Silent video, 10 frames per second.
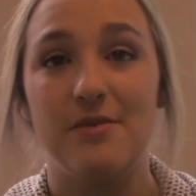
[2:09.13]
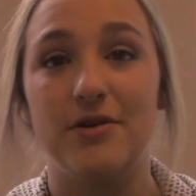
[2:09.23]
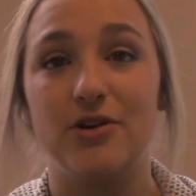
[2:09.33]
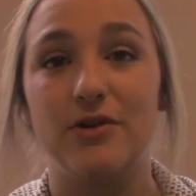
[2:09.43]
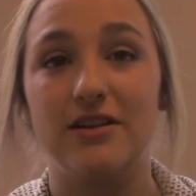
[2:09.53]

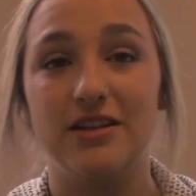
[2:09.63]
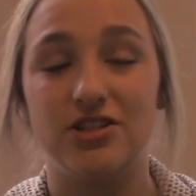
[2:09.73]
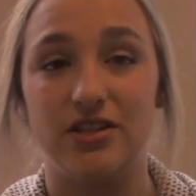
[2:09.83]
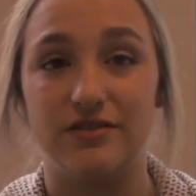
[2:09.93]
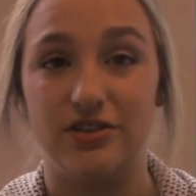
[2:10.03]
but quickly
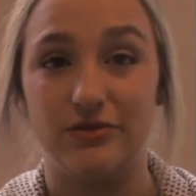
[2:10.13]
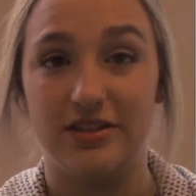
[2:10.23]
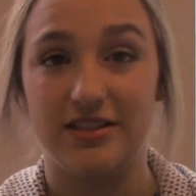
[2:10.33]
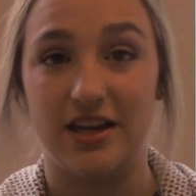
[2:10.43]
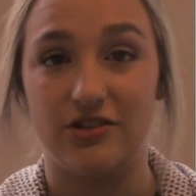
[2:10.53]
shifts to a
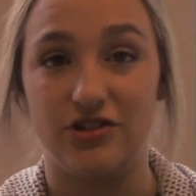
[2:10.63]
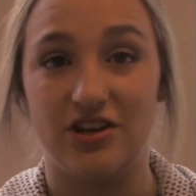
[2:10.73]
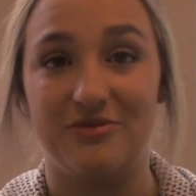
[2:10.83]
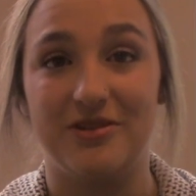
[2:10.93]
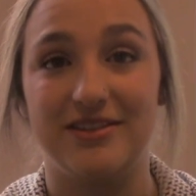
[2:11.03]

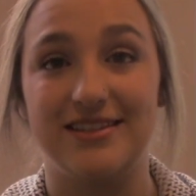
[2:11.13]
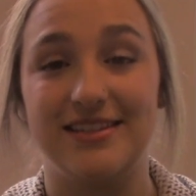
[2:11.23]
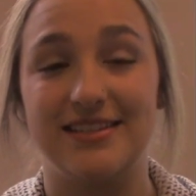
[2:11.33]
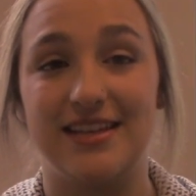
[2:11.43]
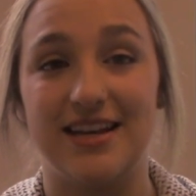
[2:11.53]
discussion about the
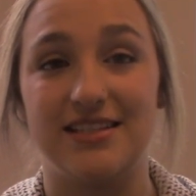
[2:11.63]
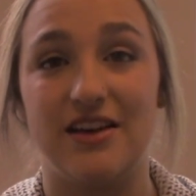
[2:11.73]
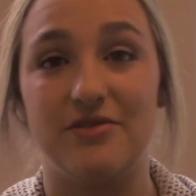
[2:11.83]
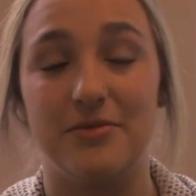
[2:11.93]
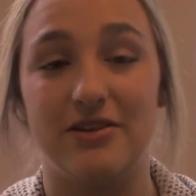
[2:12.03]
success
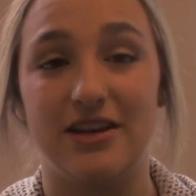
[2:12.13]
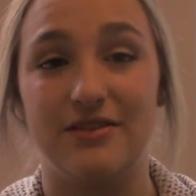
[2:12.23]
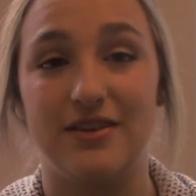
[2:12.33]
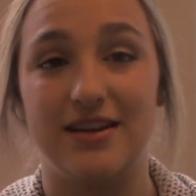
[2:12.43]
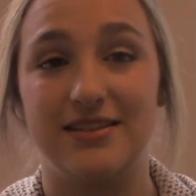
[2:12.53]
of
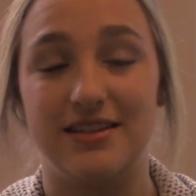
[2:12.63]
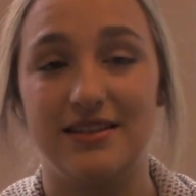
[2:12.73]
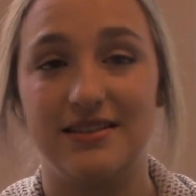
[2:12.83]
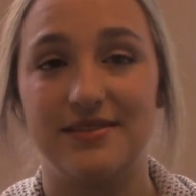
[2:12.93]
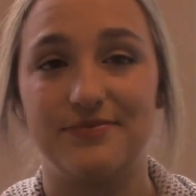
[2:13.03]
American
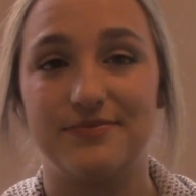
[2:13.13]
vaccines.